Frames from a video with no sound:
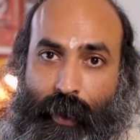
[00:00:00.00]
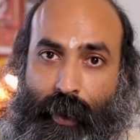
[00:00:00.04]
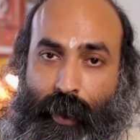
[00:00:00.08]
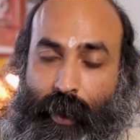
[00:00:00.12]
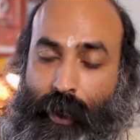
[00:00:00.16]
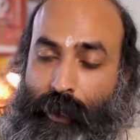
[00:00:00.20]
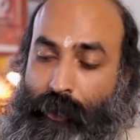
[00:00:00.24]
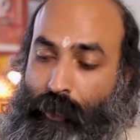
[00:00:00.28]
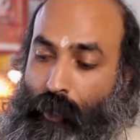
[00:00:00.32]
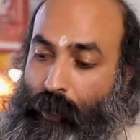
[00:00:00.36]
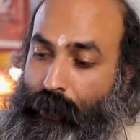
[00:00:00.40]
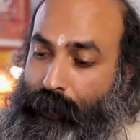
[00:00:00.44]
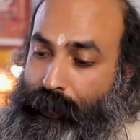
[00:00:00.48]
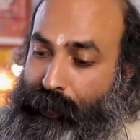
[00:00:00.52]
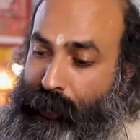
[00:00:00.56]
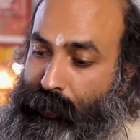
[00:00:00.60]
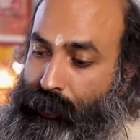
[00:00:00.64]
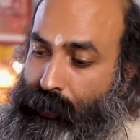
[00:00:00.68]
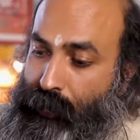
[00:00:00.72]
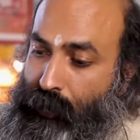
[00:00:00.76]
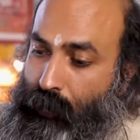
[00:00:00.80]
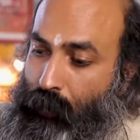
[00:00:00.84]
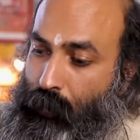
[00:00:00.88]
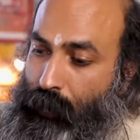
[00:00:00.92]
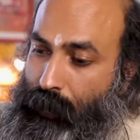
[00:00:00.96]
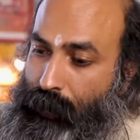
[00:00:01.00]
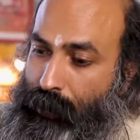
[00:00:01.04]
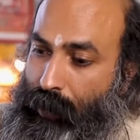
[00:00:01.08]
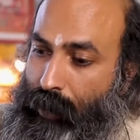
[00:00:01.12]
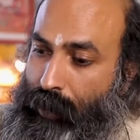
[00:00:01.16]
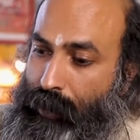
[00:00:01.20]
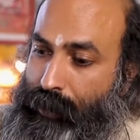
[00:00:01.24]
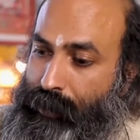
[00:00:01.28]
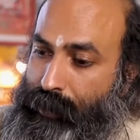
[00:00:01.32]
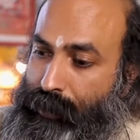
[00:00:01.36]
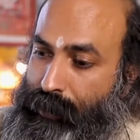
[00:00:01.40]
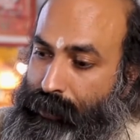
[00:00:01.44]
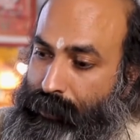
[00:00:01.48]
It also told
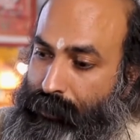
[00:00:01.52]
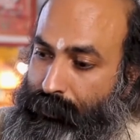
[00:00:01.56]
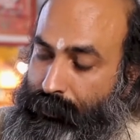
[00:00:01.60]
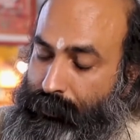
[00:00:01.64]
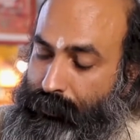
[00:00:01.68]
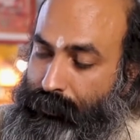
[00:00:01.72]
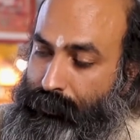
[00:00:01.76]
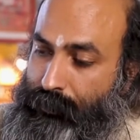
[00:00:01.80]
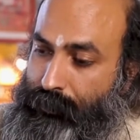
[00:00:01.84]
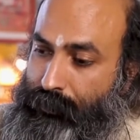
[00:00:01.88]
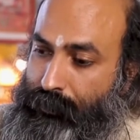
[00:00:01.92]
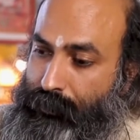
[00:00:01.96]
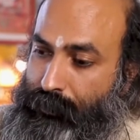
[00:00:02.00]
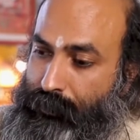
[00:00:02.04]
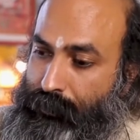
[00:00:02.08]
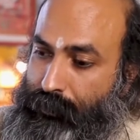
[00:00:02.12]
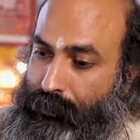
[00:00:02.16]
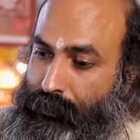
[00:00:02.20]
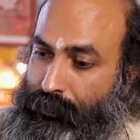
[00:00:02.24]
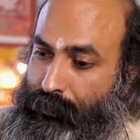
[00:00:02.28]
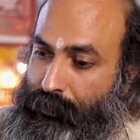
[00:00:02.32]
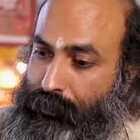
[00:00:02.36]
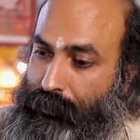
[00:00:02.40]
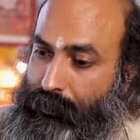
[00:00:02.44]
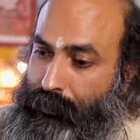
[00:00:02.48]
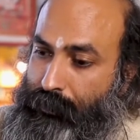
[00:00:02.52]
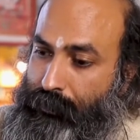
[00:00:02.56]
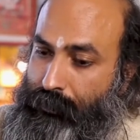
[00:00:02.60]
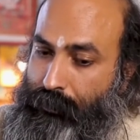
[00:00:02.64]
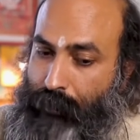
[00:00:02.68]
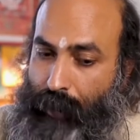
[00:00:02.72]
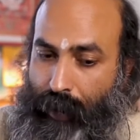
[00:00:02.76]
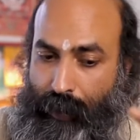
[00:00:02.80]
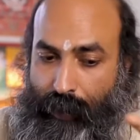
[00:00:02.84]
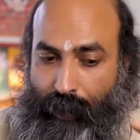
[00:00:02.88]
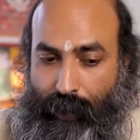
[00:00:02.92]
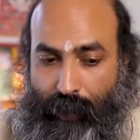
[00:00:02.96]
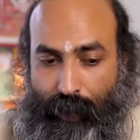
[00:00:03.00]
us,
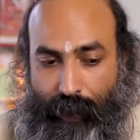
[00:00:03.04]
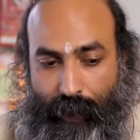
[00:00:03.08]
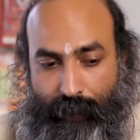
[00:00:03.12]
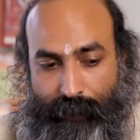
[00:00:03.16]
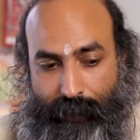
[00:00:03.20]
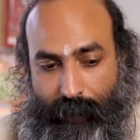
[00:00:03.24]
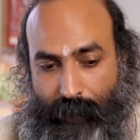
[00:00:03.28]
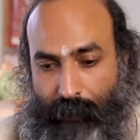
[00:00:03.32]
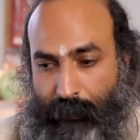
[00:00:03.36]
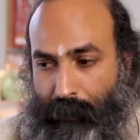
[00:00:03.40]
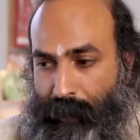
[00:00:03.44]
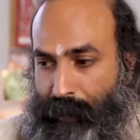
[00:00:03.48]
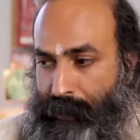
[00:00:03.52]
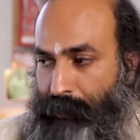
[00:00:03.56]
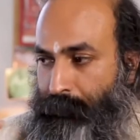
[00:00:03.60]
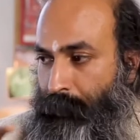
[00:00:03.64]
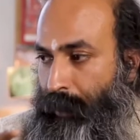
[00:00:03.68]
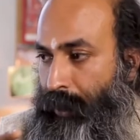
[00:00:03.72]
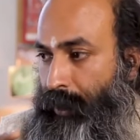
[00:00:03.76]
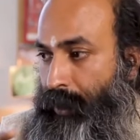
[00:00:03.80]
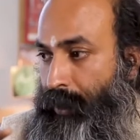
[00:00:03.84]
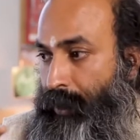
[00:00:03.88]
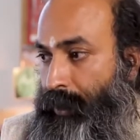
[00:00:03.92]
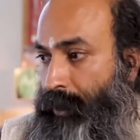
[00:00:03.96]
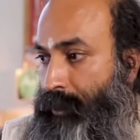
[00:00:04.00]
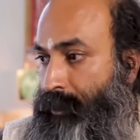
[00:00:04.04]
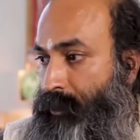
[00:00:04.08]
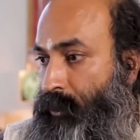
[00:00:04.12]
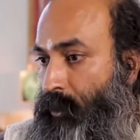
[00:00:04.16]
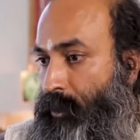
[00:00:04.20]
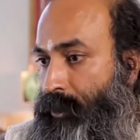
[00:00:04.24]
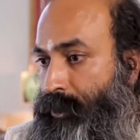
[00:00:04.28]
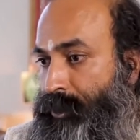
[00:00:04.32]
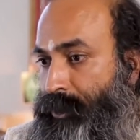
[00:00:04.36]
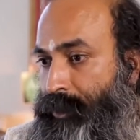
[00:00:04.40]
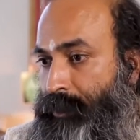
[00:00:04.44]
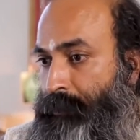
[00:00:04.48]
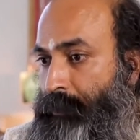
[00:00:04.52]
partly as animals, partly as
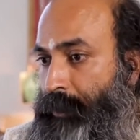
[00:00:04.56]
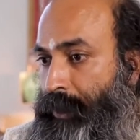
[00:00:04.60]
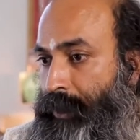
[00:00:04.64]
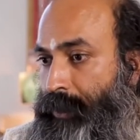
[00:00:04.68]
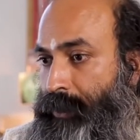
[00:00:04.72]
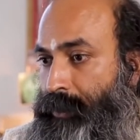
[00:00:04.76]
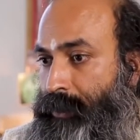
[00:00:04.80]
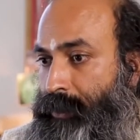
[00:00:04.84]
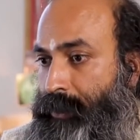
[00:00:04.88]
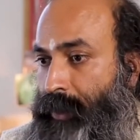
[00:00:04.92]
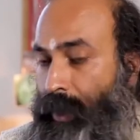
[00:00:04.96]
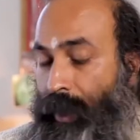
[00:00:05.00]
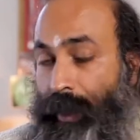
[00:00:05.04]
conscious beings.